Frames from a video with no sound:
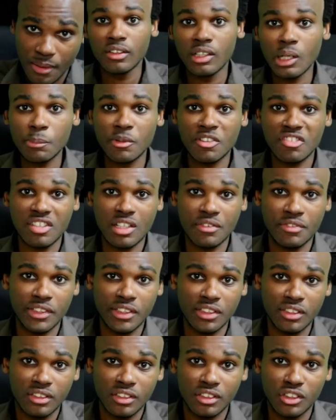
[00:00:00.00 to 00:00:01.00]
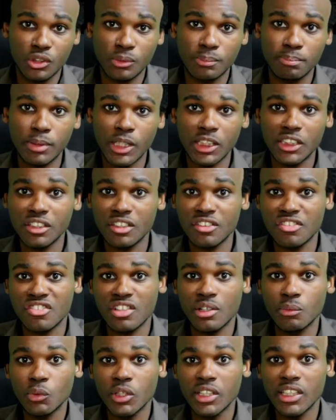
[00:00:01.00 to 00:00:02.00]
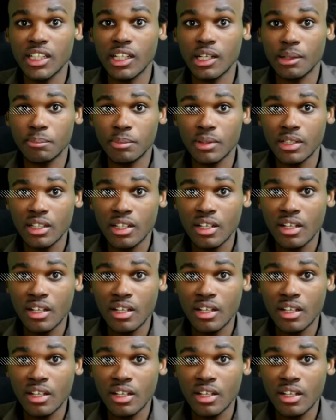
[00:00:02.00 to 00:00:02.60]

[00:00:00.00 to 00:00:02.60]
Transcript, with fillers: Number seven. To butter someone up.